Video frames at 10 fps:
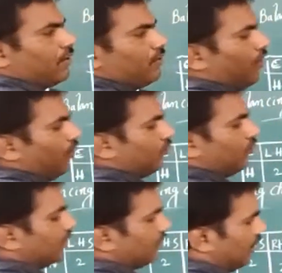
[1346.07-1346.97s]
Now
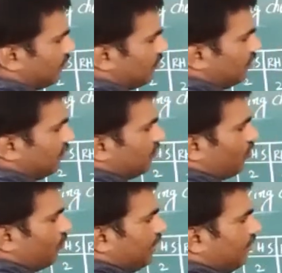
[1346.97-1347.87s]
there is oxygen.
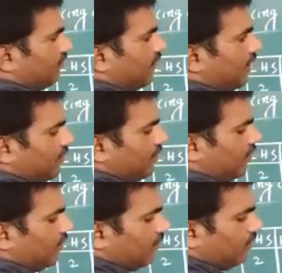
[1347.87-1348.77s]
How many is there
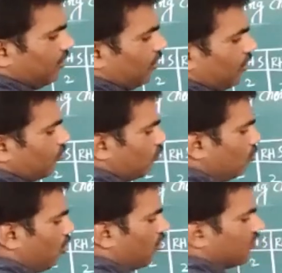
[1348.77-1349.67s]
here? 2
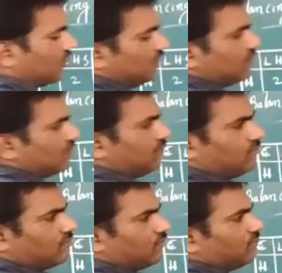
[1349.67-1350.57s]
oxygen.
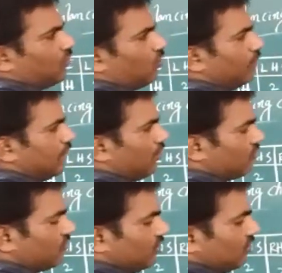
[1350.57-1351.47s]
How many
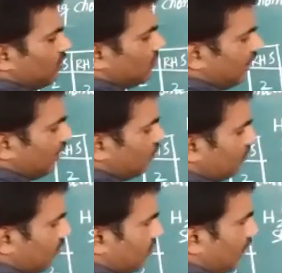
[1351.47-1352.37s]
oxygen?
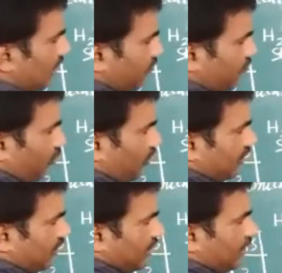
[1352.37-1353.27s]
Hydrogens are 4
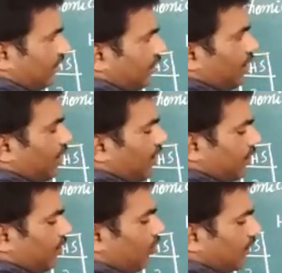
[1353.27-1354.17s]
here.
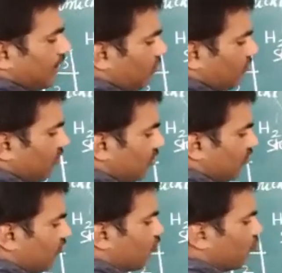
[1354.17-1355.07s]
And how many
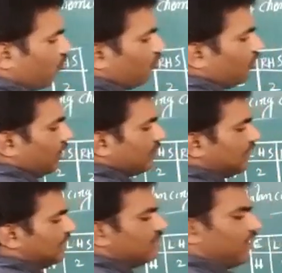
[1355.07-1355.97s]
oxygens? 2.
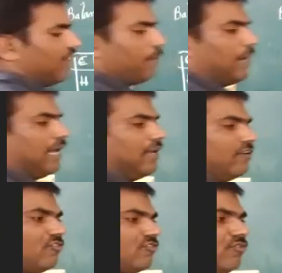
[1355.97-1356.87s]
These are
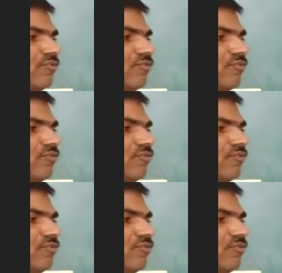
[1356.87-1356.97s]
balanced.